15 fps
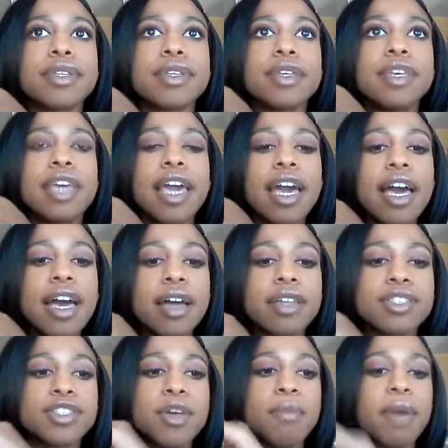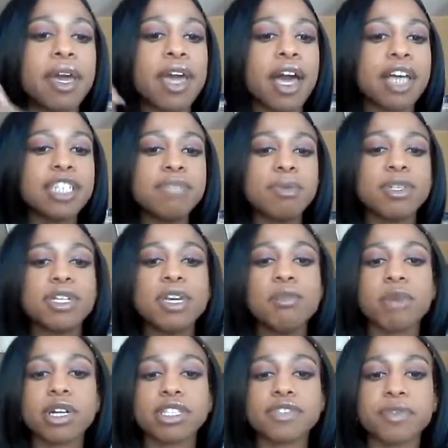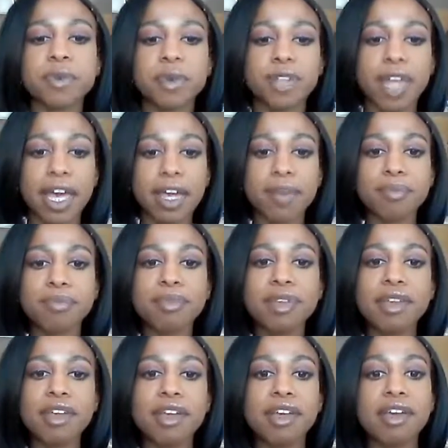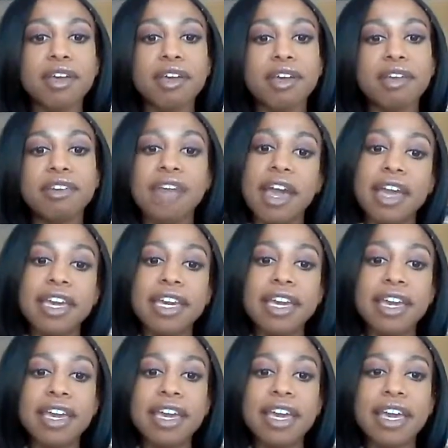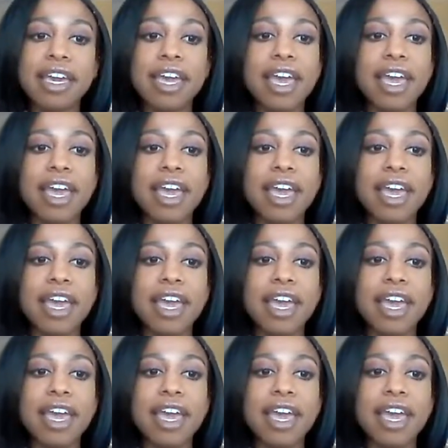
"Yeah, so my husband he works for like Nike,